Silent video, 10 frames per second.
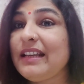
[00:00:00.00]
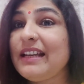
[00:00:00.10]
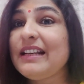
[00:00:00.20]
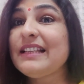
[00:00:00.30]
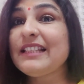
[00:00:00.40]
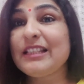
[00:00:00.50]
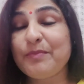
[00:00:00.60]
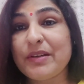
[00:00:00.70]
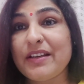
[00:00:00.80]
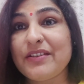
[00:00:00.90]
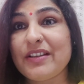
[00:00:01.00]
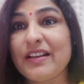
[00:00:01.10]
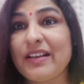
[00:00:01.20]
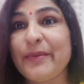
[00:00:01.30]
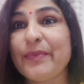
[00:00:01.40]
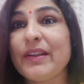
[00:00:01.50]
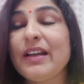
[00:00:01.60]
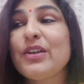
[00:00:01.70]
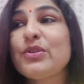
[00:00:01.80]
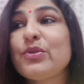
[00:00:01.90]
English speaking journey.
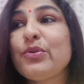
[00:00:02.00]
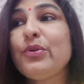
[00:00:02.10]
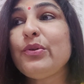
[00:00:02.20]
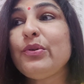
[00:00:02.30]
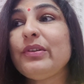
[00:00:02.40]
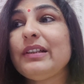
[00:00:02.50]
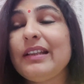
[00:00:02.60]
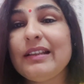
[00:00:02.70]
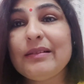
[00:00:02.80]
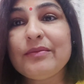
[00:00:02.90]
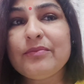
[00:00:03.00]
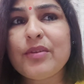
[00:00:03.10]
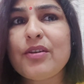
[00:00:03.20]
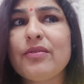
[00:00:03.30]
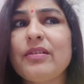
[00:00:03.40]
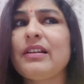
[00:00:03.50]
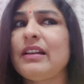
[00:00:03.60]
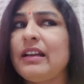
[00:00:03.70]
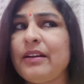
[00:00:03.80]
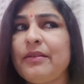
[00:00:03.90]
So
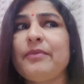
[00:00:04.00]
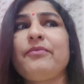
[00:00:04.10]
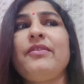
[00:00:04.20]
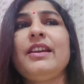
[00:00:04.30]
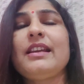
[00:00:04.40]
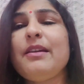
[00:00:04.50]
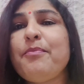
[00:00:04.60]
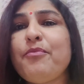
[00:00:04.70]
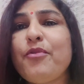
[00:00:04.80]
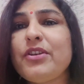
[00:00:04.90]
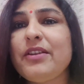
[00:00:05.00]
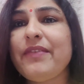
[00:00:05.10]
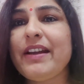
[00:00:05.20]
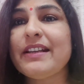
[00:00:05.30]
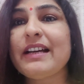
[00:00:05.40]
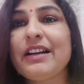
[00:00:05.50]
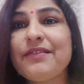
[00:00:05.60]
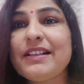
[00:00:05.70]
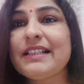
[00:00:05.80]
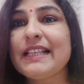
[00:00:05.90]
we keep motivate
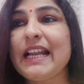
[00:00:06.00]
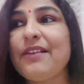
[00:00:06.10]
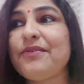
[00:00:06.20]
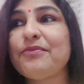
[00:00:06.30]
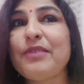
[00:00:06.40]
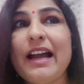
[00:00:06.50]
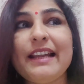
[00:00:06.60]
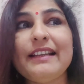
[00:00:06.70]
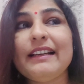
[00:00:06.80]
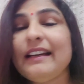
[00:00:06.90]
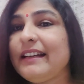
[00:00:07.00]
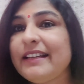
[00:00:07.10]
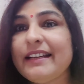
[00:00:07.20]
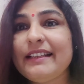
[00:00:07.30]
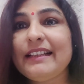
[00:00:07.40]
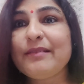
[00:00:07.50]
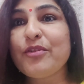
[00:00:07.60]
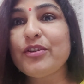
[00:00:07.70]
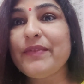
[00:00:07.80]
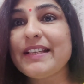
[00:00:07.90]
ourselves by hearing
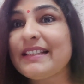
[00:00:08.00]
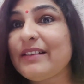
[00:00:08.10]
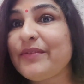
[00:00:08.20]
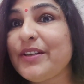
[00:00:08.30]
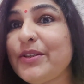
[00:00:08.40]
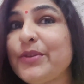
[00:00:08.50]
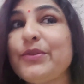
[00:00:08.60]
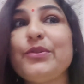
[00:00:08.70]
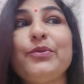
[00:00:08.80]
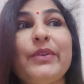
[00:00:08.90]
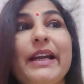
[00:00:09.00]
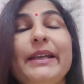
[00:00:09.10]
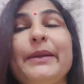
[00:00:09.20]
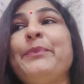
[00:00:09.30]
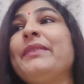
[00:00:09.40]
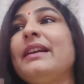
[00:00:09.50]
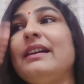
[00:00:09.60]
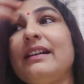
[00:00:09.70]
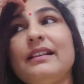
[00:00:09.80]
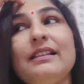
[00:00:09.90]
motivational video, by
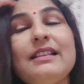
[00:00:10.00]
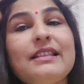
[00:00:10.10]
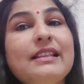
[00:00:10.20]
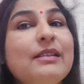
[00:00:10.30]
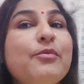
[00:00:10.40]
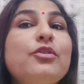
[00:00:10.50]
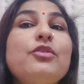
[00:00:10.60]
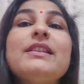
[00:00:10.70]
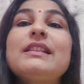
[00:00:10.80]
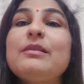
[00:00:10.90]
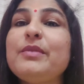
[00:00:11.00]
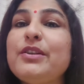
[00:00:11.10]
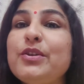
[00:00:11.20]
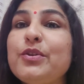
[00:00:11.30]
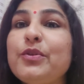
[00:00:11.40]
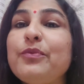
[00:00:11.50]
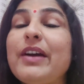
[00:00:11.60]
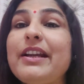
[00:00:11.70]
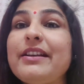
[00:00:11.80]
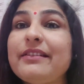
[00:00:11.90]
listening motivational video,
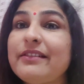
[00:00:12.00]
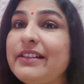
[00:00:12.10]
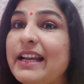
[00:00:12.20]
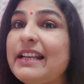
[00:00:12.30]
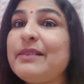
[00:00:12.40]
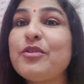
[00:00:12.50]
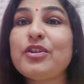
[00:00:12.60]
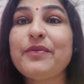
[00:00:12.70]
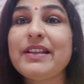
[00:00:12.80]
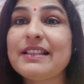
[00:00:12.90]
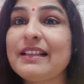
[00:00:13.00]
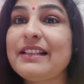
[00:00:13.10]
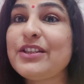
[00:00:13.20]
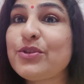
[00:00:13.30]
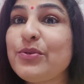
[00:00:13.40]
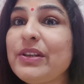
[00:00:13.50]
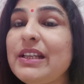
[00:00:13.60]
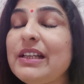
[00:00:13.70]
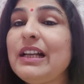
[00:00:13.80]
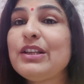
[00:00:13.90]
by telling motivational
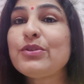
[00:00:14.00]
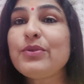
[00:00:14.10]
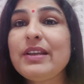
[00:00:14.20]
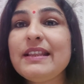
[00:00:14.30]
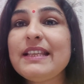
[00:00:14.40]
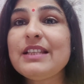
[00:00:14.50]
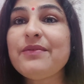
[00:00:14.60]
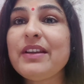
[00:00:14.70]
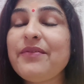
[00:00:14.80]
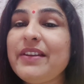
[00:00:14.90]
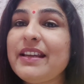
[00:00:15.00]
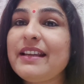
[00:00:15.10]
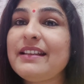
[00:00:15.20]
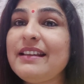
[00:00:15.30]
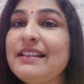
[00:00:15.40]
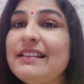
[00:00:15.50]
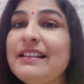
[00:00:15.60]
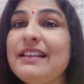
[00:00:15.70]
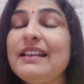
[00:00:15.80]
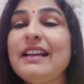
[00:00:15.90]
story. So in this way we can
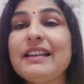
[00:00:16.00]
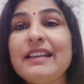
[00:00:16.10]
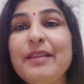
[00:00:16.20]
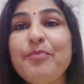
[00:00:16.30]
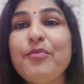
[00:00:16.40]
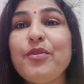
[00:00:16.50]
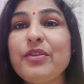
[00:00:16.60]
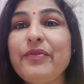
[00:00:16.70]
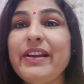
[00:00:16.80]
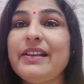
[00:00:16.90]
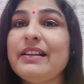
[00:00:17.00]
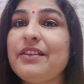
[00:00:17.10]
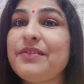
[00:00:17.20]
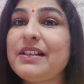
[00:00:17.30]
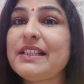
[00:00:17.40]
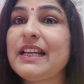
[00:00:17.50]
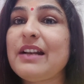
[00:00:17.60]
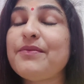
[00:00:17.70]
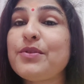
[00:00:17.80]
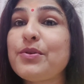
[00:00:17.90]
easily keep motivate
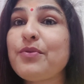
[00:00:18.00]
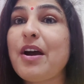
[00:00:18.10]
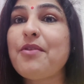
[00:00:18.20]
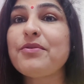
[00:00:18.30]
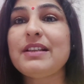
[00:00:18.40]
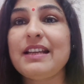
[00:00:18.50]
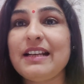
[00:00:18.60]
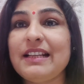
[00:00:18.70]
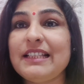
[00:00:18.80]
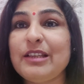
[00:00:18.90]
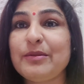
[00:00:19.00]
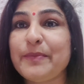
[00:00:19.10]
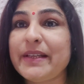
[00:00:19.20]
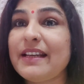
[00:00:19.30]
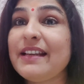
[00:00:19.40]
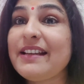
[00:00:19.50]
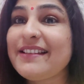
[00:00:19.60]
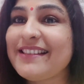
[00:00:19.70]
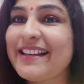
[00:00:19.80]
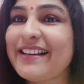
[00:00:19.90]
ourselves throughout English speaking
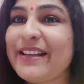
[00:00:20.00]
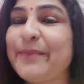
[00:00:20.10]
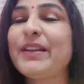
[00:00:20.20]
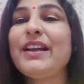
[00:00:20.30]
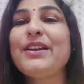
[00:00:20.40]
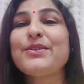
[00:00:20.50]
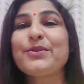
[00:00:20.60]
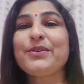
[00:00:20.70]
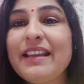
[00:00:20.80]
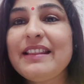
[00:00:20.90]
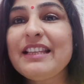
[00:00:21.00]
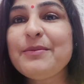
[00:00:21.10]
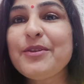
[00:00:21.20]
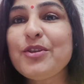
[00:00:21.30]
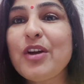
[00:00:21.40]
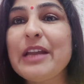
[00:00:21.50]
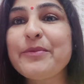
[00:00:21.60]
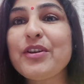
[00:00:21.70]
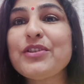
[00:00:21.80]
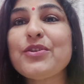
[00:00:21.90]
journey. So in this video I
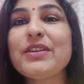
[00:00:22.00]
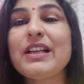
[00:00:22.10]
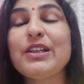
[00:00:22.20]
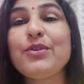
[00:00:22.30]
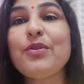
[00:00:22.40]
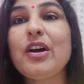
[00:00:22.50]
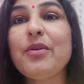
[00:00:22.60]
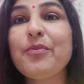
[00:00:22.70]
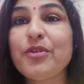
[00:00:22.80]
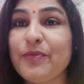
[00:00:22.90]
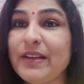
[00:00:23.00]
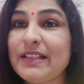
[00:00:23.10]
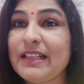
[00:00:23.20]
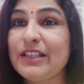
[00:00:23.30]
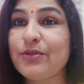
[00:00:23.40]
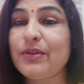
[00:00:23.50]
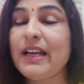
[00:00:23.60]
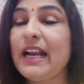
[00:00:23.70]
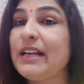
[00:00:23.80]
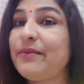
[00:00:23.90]
am going to tell you a motivational
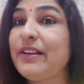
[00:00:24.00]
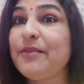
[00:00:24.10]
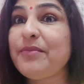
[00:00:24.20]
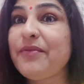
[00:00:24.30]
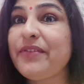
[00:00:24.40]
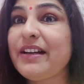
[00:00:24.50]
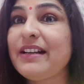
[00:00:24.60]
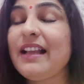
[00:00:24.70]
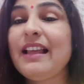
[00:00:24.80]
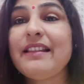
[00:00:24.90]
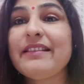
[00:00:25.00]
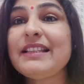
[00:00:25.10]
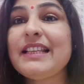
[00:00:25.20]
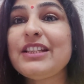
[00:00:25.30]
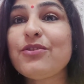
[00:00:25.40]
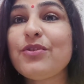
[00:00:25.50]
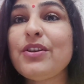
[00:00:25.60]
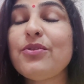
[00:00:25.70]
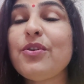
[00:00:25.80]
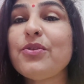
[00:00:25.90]
story, and believe me friend, this
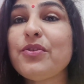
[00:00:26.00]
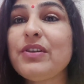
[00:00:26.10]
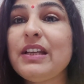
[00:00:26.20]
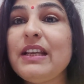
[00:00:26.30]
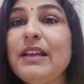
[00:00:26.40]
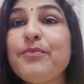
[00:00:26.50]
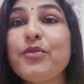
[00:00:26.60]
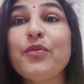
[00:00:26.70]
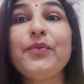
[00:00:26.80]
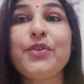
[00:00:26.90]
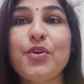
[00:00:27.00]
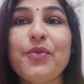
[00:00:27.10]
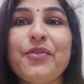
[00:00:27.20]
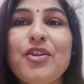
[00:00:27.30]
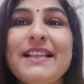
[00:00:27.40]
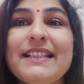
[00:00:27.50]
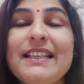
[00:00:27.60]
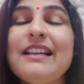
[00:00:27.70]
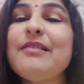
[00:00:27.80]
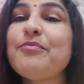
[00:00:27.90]
story not only improve your fluency